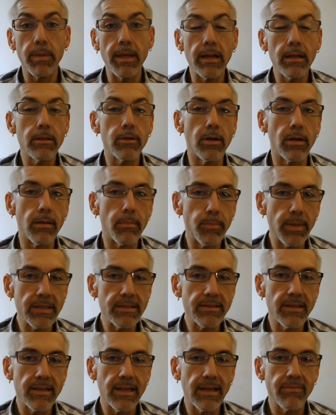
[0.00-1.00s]
included, best
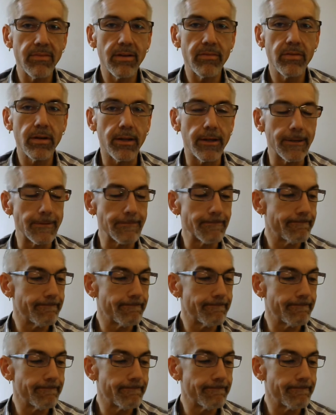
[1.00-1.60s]
thing I've ever done.